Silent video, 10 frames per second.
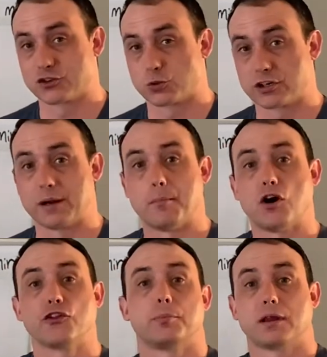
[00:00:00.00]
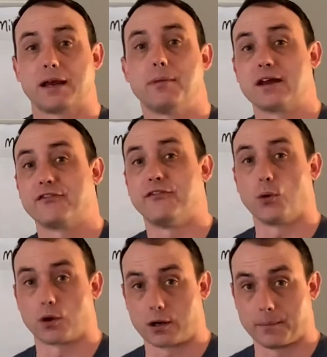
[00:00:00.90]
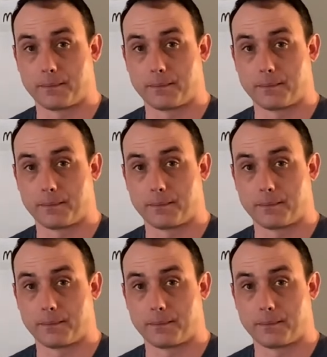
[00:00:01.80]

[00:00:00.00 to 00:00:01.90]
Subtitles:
we're going to multiply by 4.